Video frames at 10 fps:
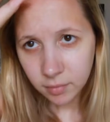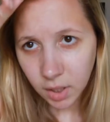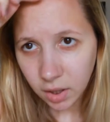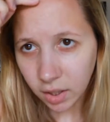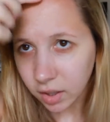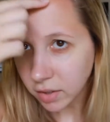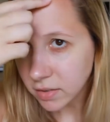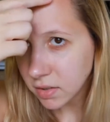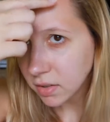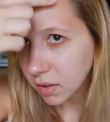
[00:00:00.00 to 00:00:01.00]
I think I got
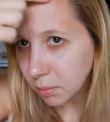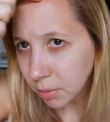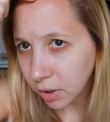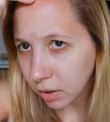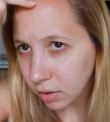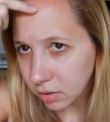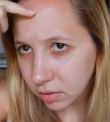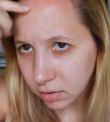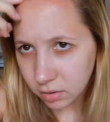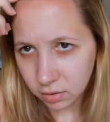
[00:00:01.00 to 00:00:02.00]
sunburnt.
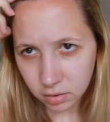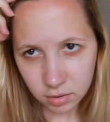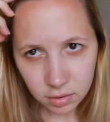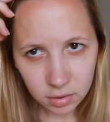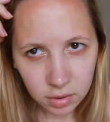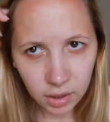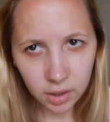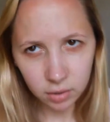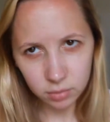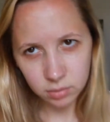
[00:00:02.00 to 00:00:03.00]

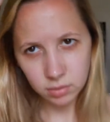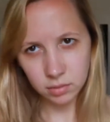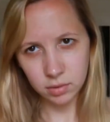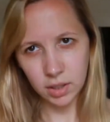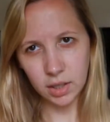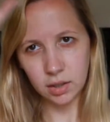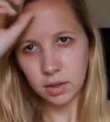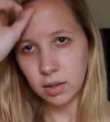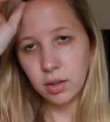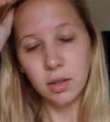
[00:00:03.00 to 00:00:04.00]
Ow, dang.
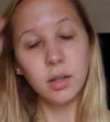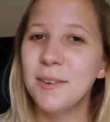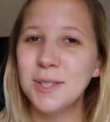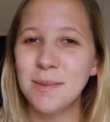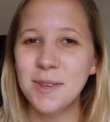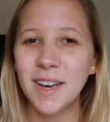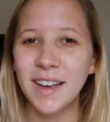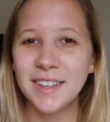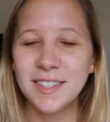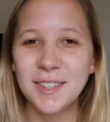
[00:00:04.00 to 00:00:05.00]
What's up you
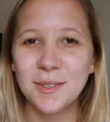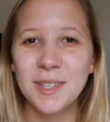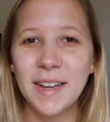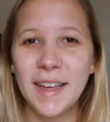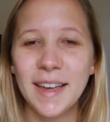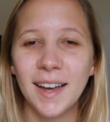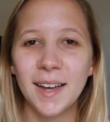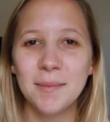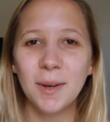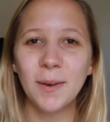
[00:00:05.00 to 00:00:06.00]
guys? So today
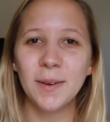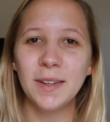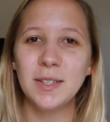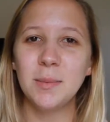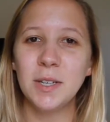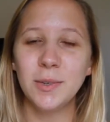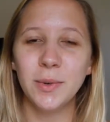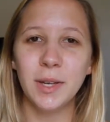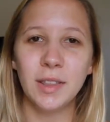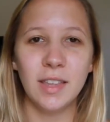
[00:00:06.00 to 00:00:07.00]
I'm going to be
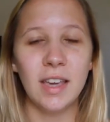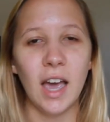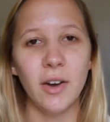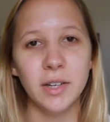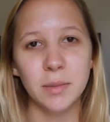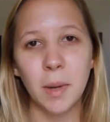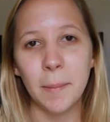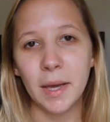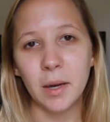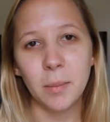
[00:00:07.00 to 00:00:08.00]
doing the how I did my
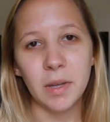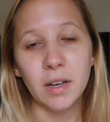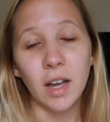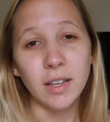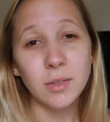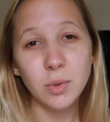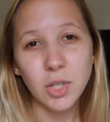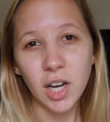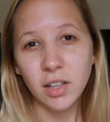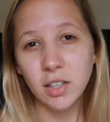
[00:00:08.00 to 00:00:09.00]
makeup in high school
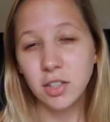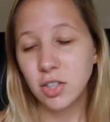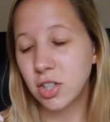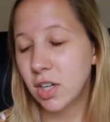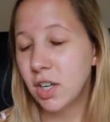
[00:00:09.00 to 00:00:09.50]
challenge.